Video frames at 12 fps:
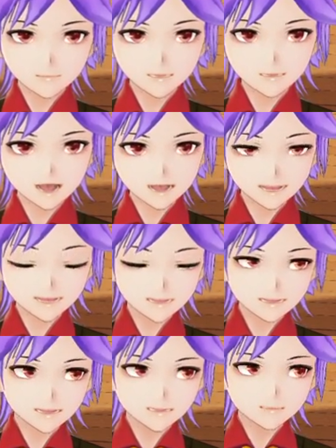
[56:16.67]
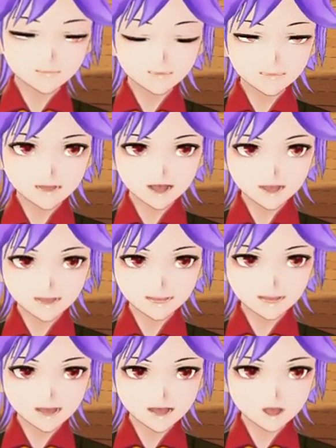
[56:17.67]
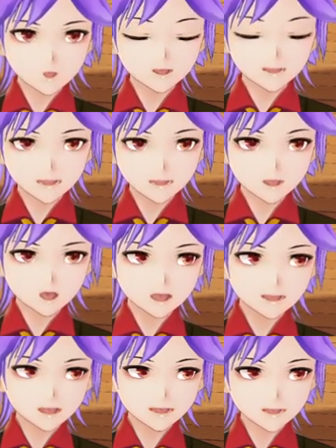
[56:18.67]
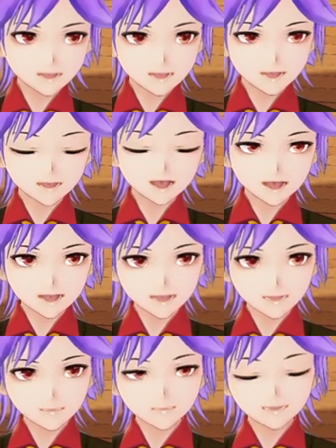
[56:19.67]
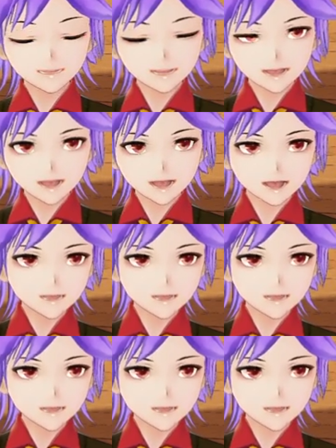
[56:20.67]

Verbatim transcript: and then deciding which portals your teams are going to take.